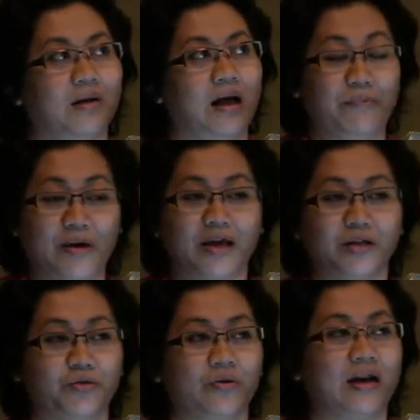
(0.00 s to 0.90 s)
I begin
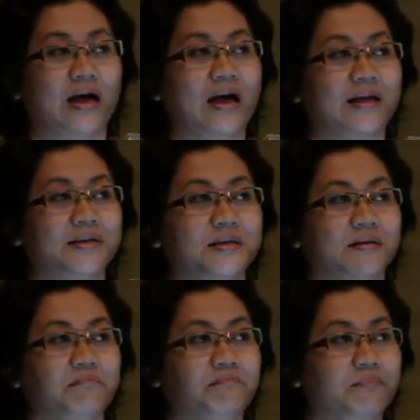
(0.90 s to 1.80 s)
to realize
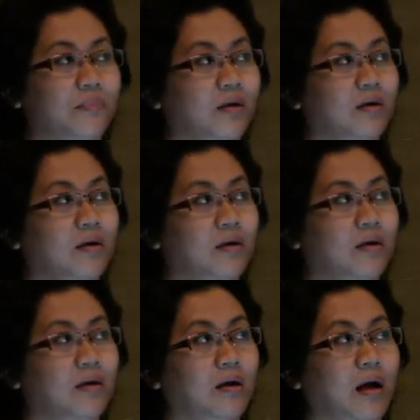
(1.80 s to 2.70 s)

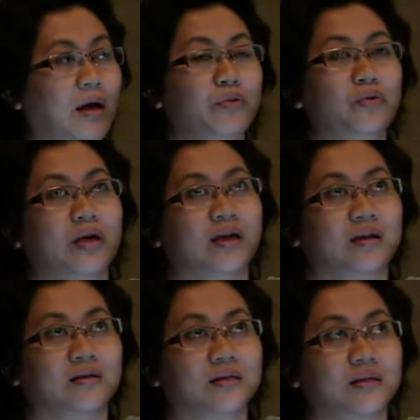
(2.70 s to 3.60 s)
I'm doing
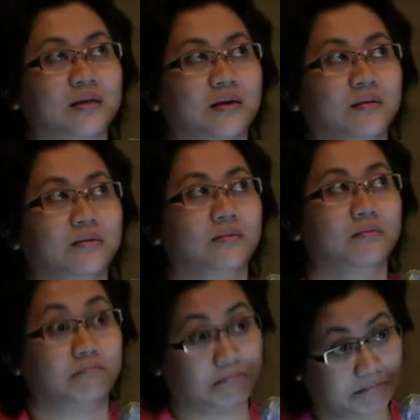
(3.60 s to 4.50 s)
it
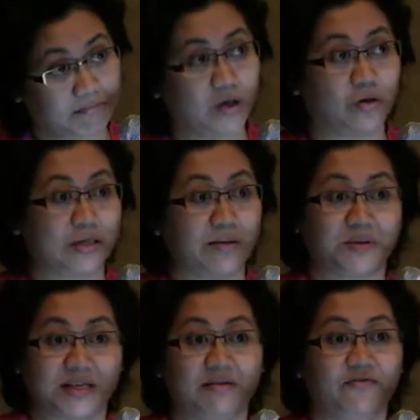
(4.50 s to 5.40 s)
because I'm
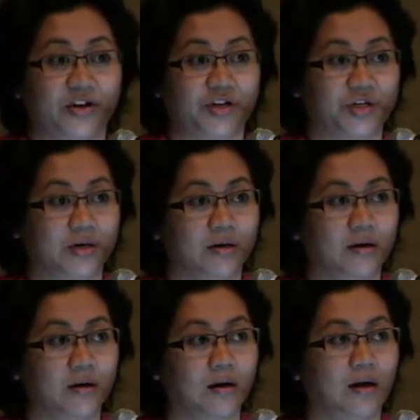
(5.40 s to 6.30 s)
selfish.
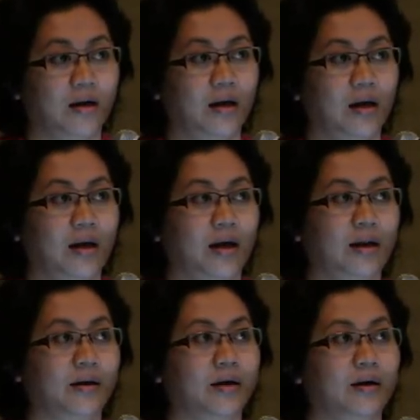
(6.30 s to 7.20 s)

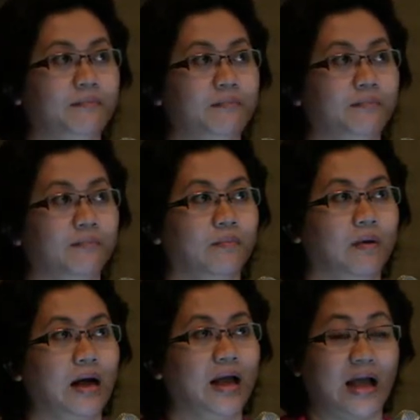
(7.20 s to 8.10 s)
And
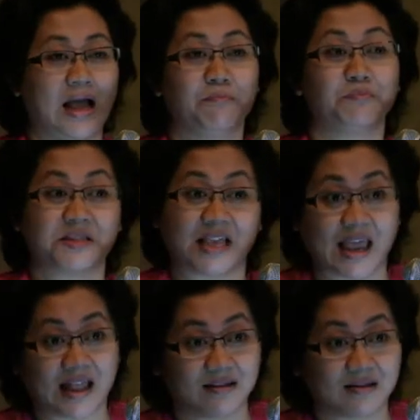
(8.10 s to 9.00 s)
I'm
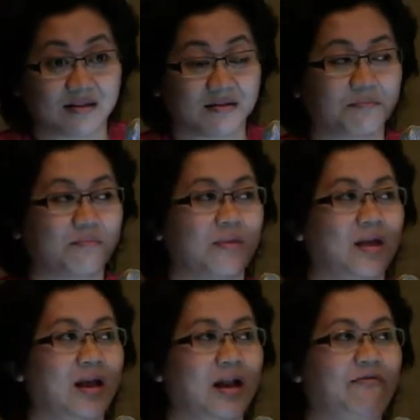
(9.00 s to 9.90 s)
sad
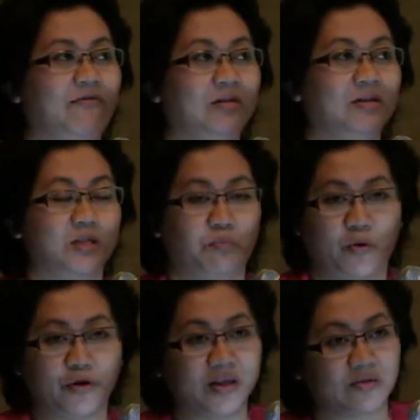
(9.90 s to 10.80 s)
and I feel
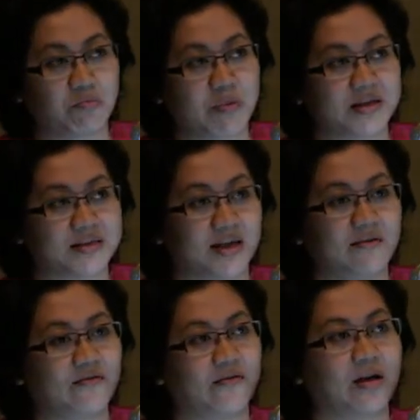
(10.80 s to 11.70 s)
disappointed with
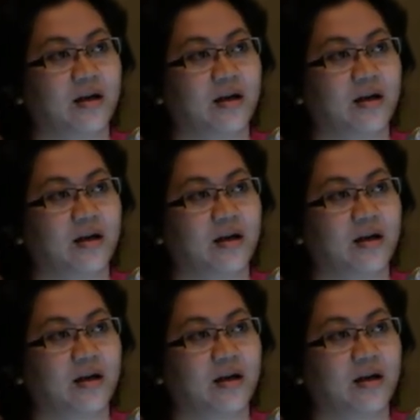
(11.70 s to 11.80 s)
myself.